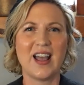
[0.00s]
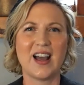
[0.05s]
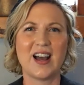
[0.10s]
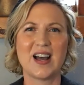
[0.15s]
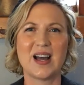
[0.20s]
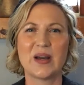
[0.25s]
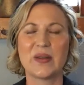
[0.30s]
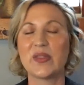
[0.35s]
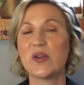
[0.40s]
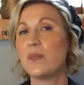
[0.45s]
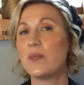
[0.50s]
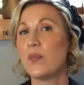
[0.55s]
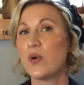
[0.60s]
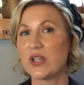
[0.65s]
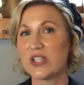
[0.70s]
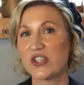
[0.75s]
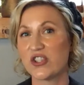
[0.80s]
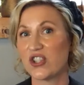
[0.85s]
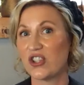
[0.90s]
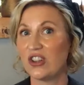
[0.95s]
the
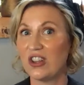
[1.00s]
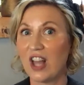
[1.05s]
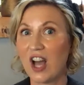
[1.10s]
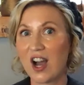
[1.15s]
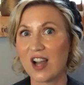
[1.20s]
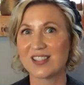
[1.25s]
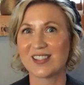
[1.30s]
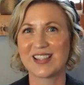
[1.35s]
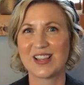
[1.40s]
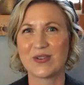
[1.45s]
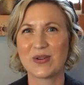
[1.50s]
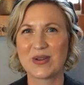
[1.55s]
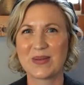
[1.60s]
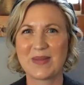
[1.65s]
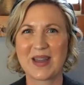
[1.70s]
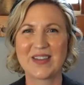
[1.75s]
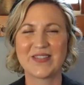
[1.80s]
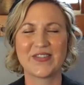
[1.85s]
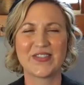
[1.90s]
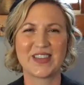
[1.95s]
moisture loss that we
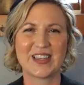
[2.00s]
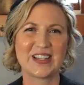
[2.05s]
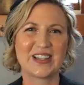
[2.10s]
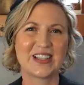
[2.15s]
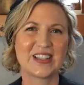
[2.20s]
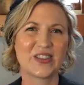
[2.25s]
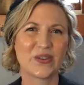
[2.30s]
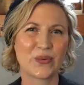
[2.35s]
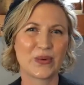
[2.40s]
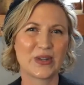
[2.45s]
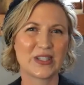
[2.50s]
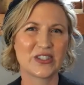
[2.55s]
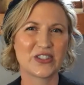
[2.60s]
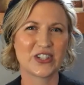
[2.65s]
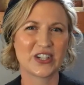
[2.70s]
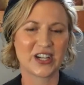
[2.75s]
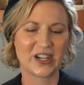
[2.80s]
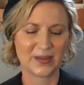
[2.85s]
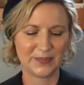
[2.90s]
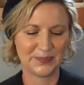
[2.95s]
might feel in the
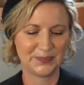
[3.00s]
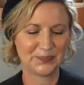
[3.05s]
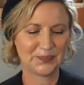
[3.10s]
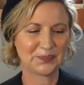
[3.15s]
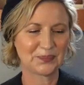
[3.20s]
winter.